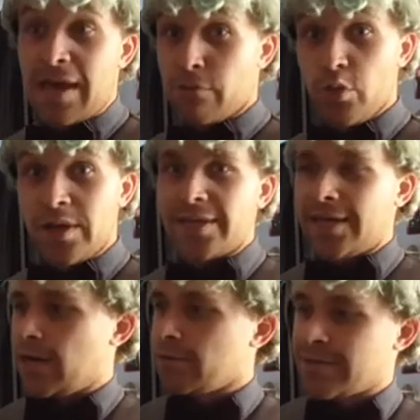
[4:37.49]
it really
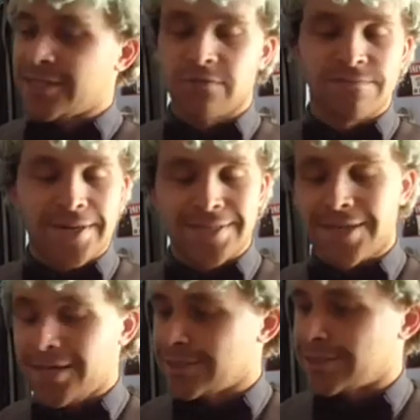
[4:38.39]
helped, I guess, with my
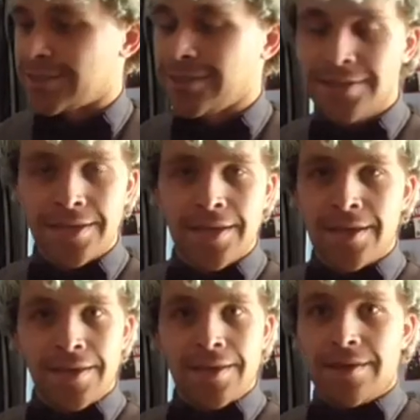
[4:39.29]
dancing,
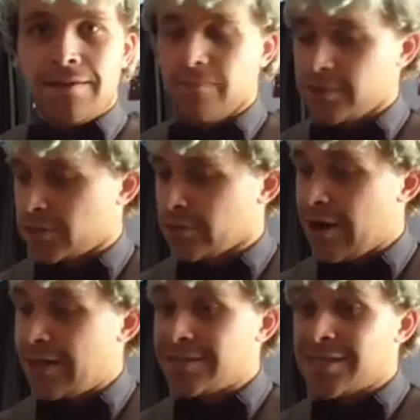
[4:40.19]
and was
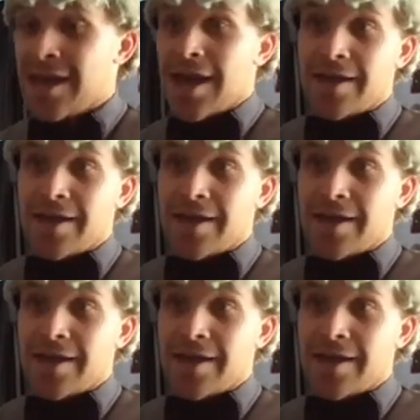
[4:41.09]
great.